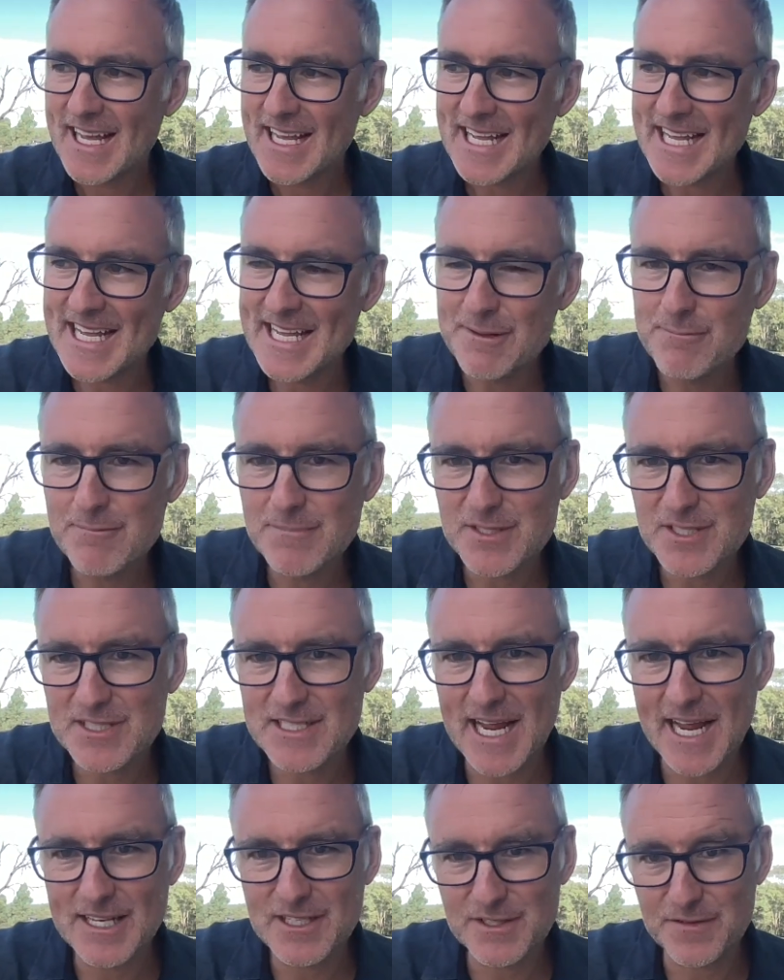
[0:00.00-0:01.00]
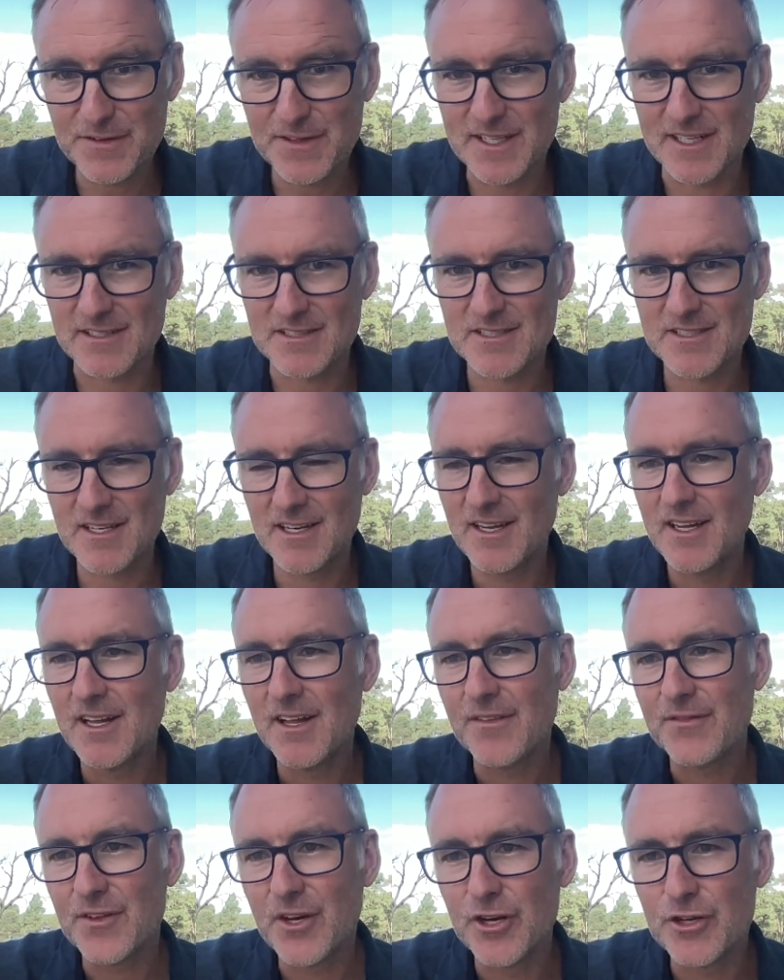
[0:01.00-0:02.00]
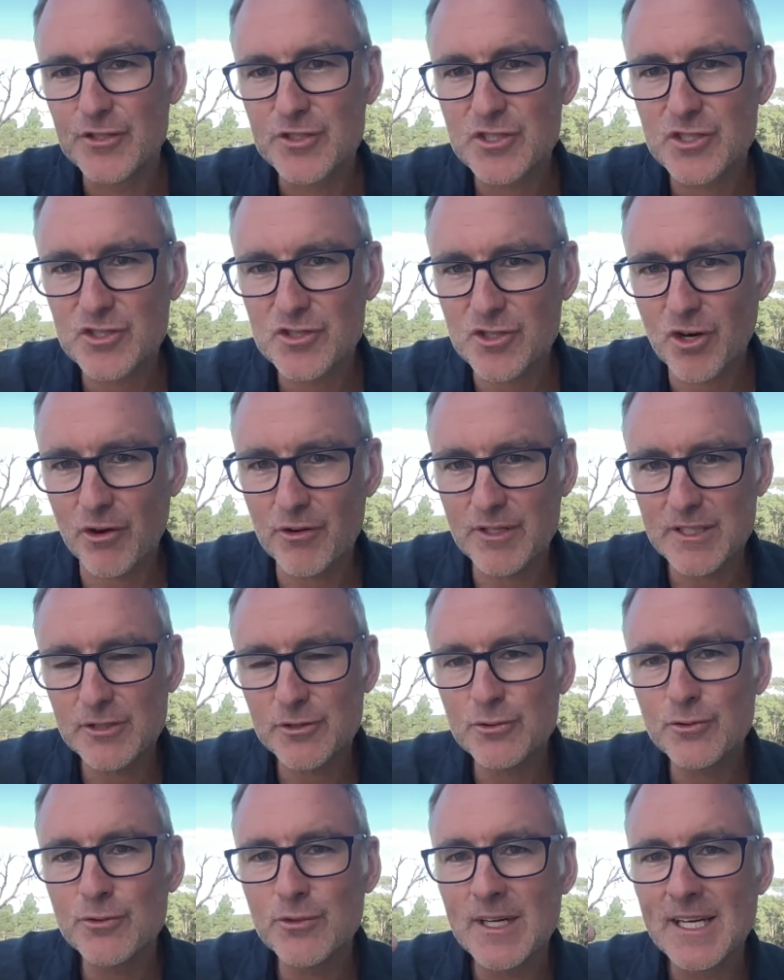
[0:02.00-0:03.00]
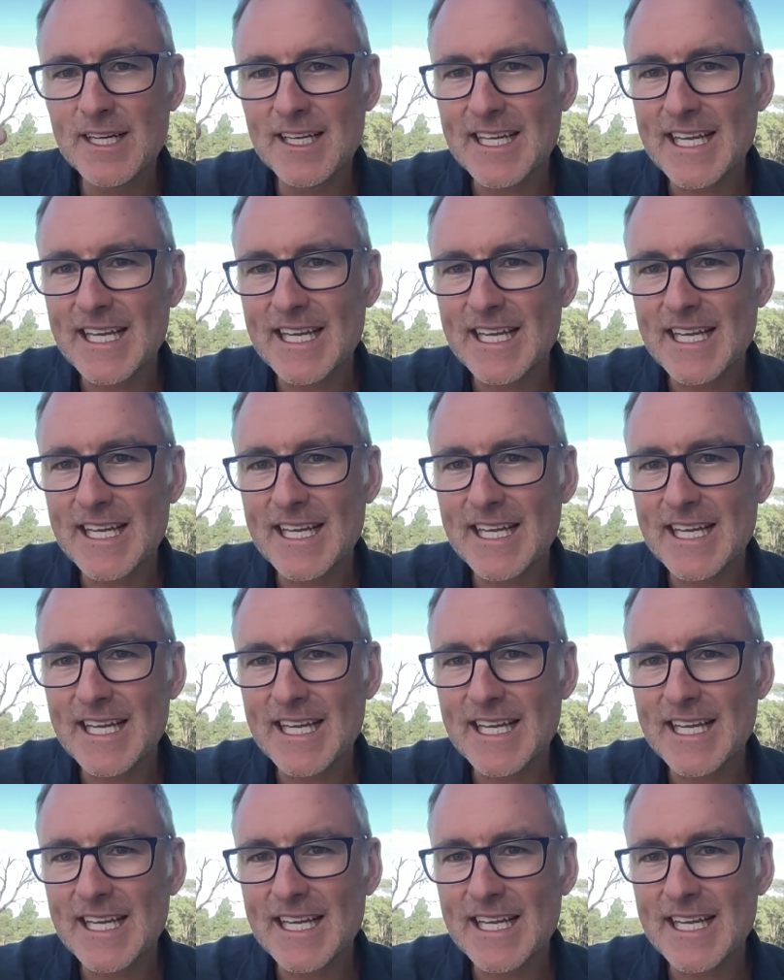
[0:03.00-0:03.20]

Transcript: Him stands for this, the historical